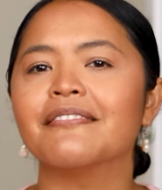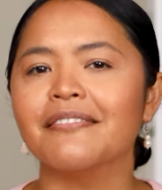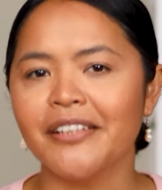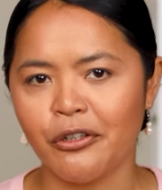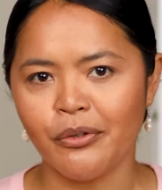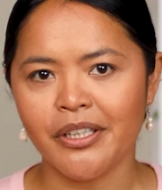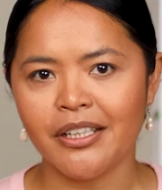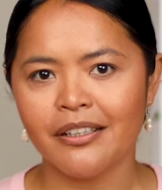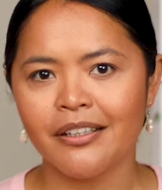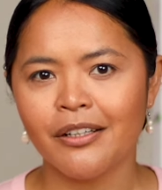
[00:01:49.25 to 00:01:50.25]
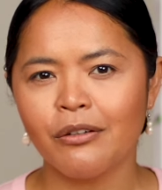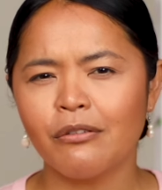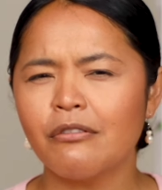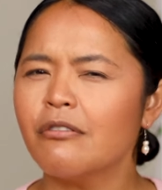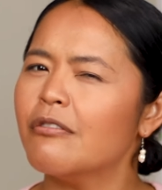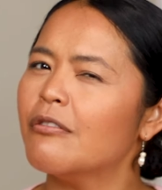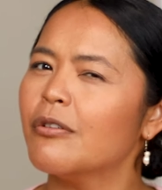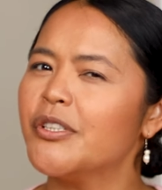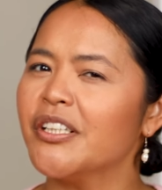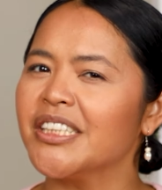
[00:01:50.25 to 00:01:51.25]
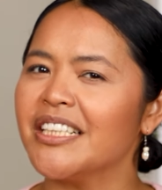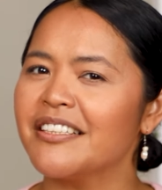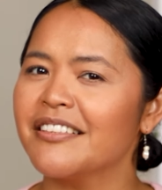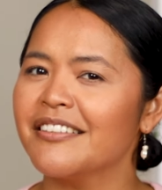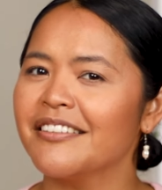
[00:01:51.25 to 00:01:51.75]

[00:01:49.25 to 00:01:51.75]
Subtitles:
literally. Or does it?